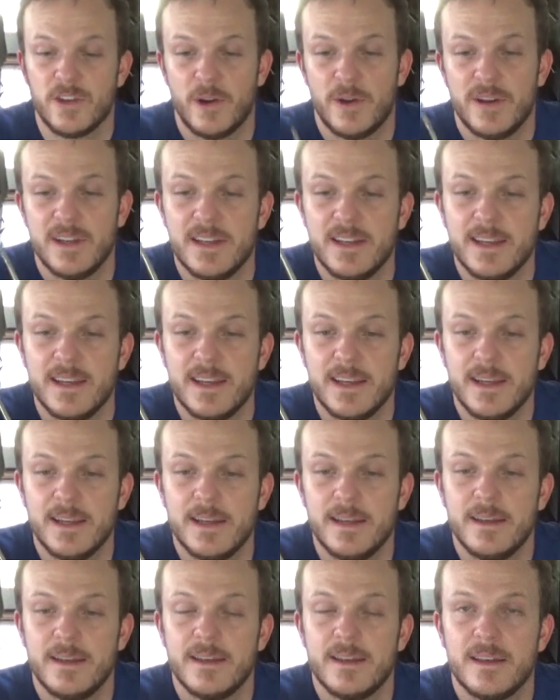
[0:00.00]
You're going to
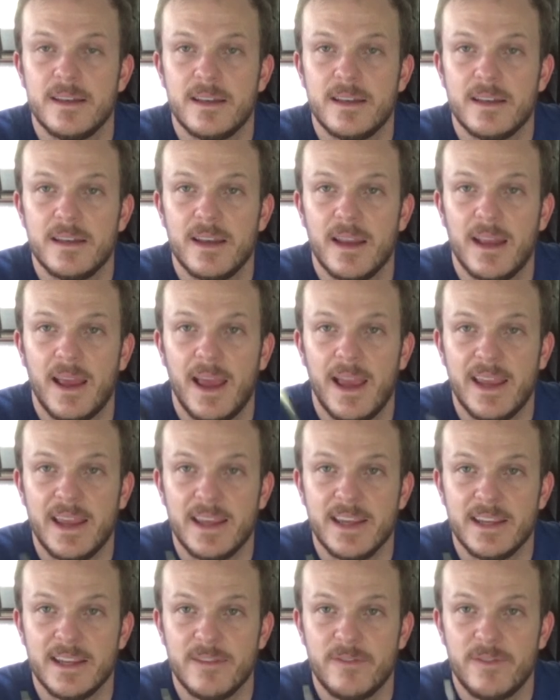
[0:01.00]
need
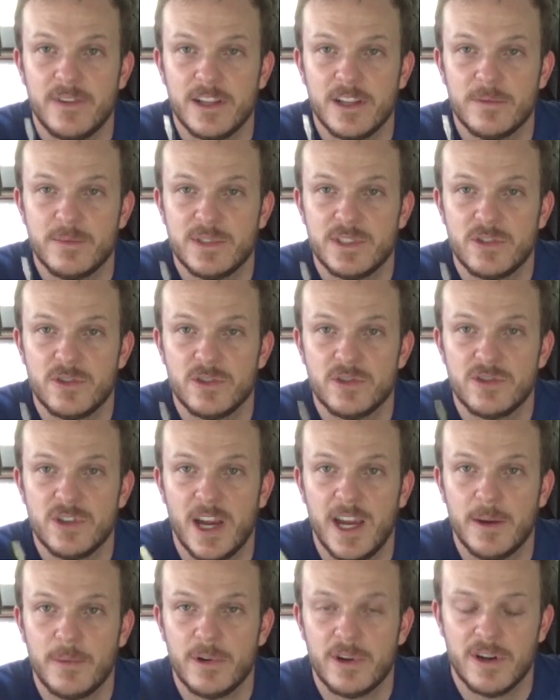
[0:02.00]
a Phillips
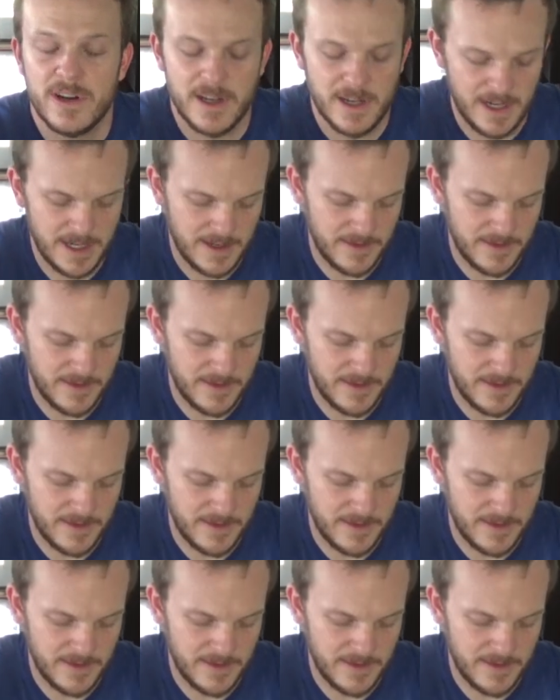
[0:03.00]
screwdriver